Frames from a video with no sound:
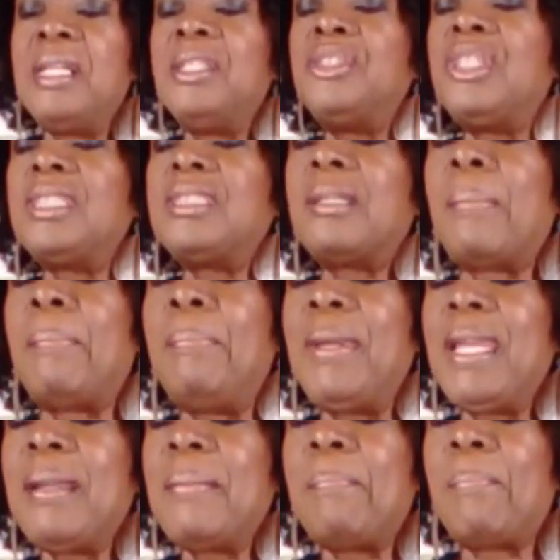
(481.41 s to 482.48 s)
Just a
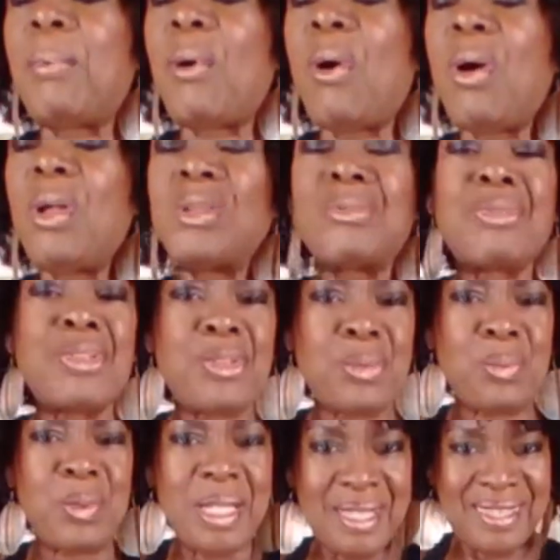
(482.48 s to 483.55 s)
big ball of
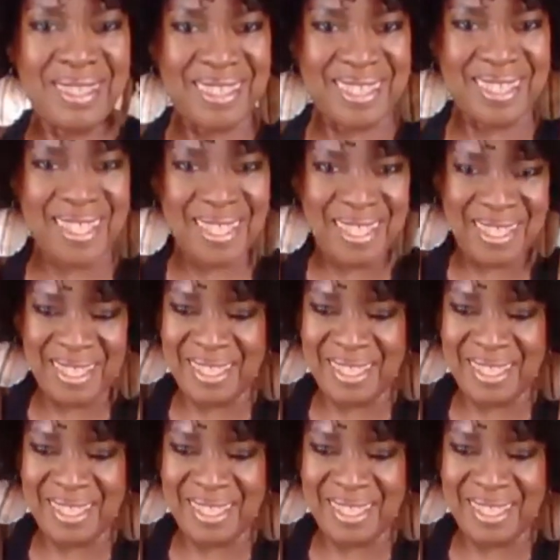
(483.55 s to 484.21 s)
sweetness.